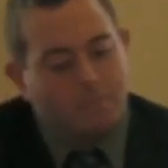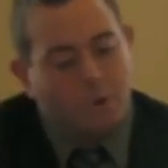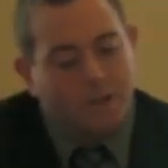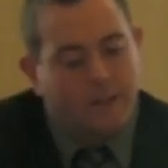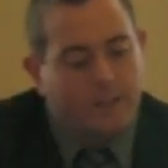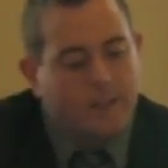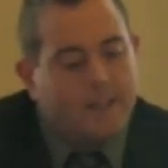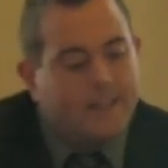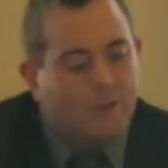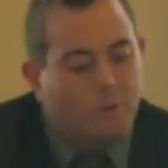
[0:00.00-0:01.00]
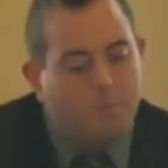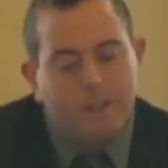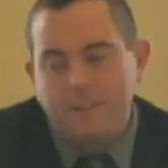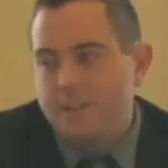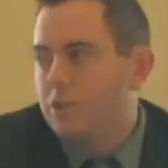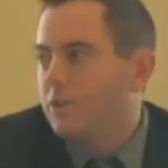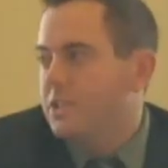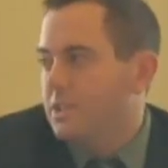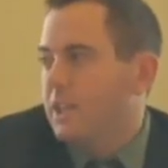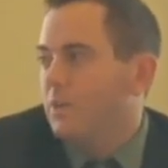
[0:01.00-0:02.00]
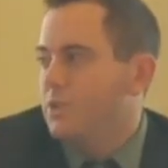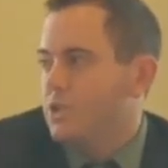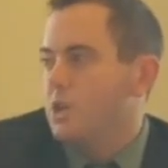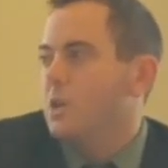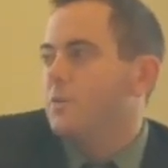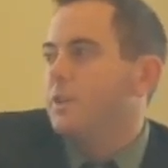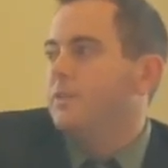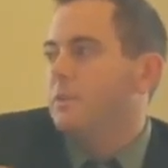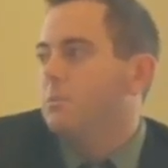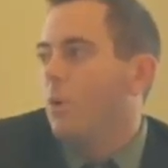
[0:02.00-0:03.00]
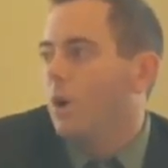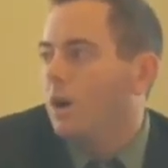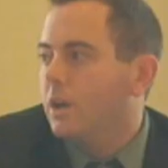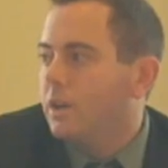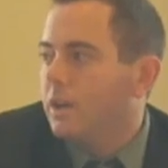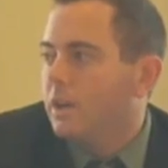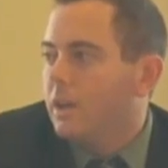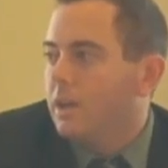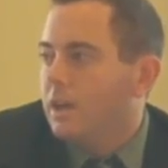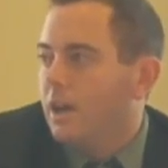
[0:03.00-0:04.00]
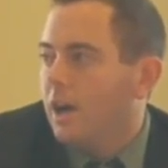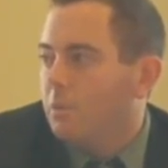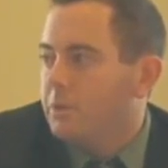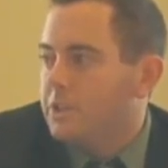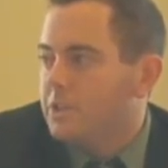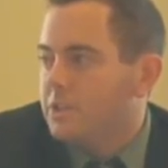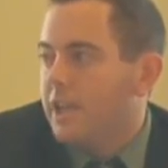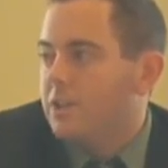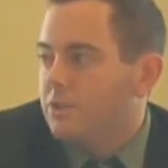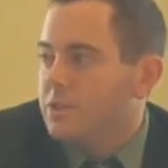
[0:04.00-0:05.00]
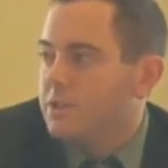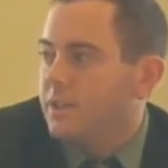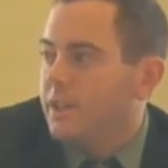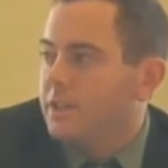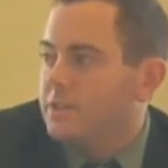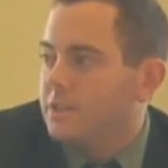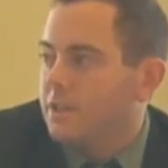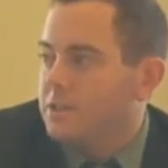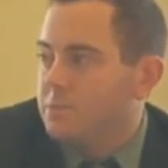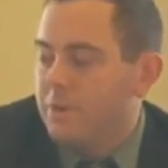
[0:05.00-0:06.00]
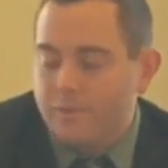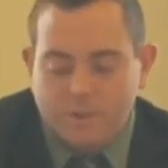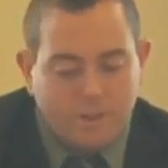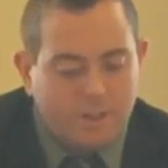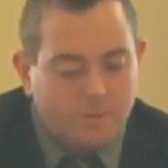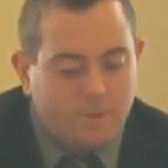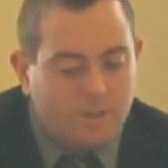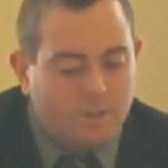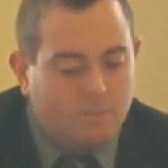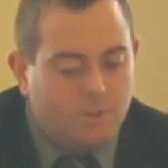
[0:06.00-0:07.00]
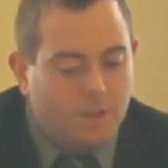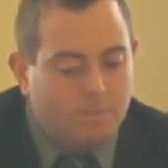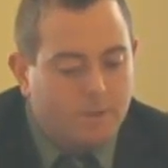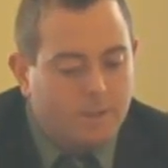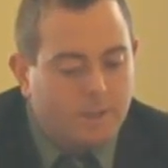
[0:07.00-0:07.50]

9.8, it would mean decreasing that reserve even more, which is dangerous in case, some unforeseen expense comes up.